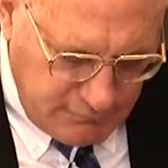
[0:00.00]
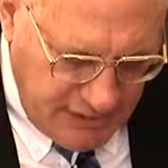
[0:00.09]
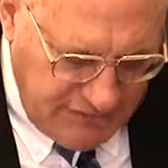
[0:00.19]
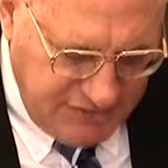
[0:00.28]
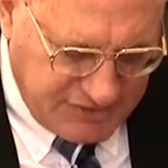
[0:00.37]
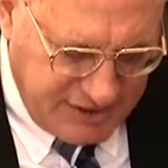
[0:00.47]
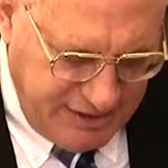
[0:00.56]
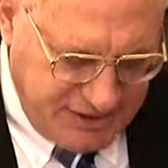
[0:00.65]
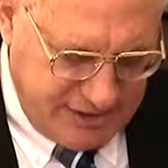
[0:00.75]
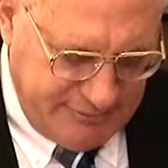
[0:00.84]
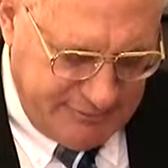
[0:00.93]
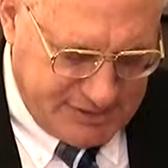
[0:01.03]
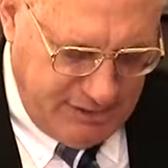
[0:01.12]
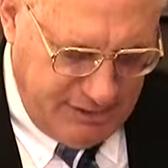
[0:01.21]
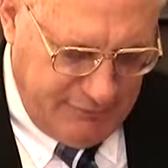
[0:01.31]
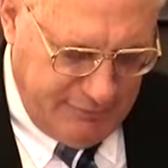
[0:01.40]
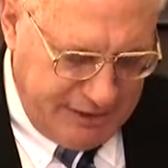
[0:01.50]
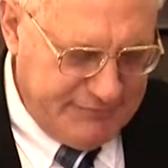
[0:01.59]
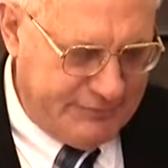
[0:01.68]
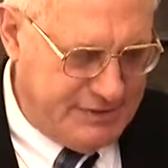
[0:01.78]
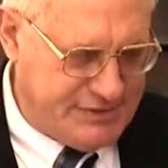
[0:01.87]
And the taste of it was like
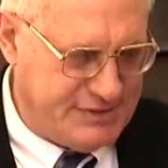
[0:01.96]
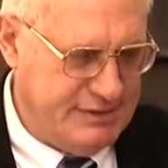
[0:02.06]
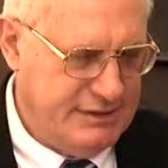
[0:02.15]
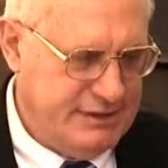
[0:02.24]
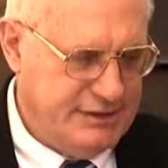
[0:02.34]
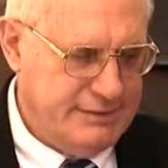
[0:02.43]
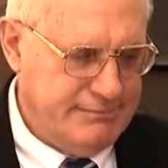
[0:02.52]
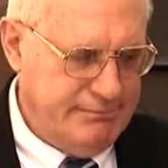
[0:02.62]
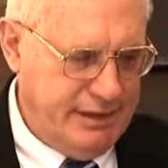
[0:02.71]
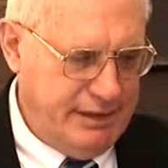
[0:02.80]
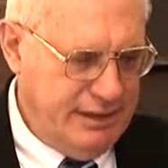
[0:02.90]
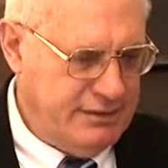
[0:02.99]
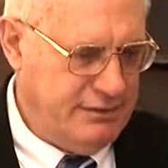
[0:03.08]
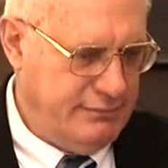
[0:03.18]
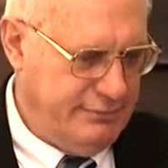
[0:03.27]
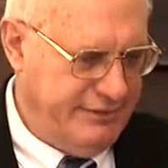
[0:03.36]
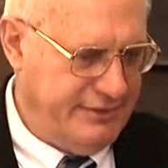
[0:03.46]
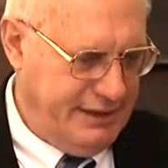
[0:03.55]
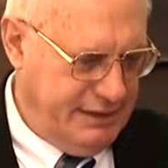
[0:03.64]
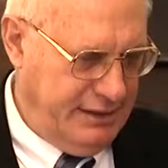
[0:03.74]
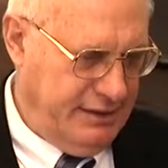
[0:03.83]
wafers made with
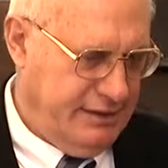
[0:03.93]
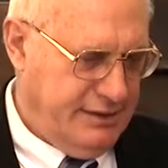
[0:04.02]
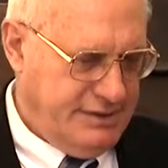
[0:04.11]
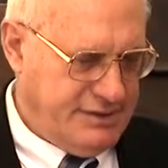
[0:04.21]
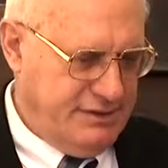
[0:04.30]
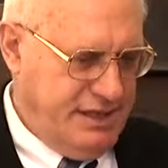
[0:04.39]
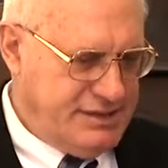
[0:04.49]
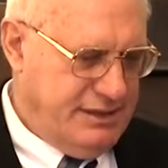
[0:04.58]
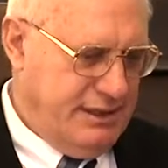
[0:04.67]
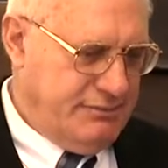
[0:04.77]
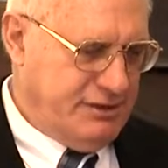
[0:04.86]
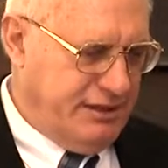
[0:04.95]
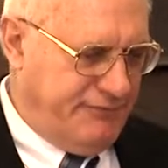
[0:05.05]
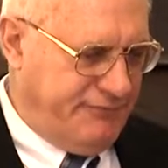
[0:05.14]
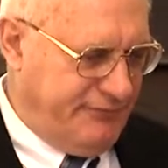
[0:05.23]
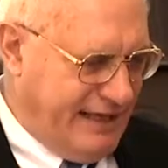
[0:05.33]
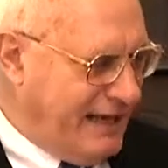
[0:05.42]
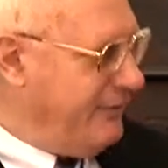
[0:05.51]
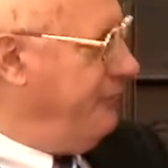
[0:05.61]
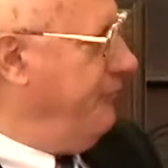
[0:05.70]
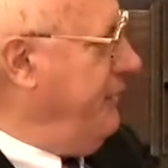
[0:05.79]
honey. So these, it was like a
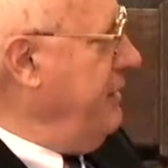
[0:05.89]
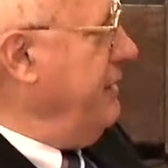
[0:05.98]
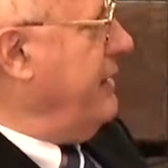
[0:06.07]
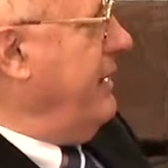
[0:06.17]
flat, thin